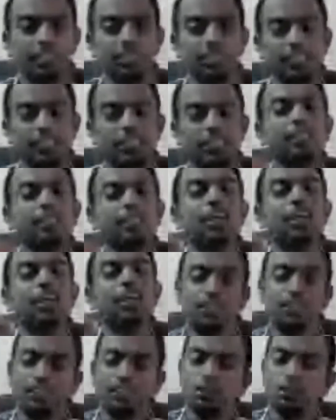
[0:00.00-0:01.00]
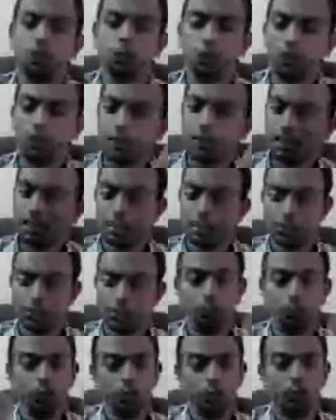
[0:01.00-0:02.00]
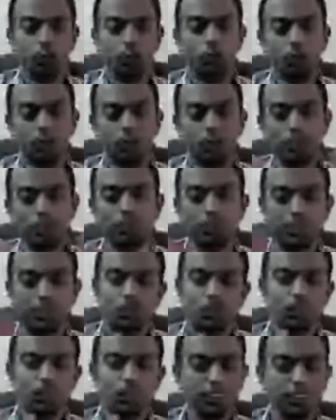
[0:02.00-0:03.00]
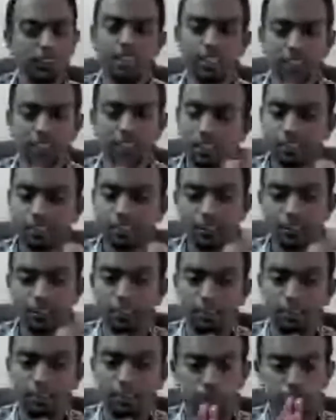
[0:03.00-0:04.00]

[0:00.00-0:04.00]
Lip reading: Just go there and explore your own self and you can study. That's a point.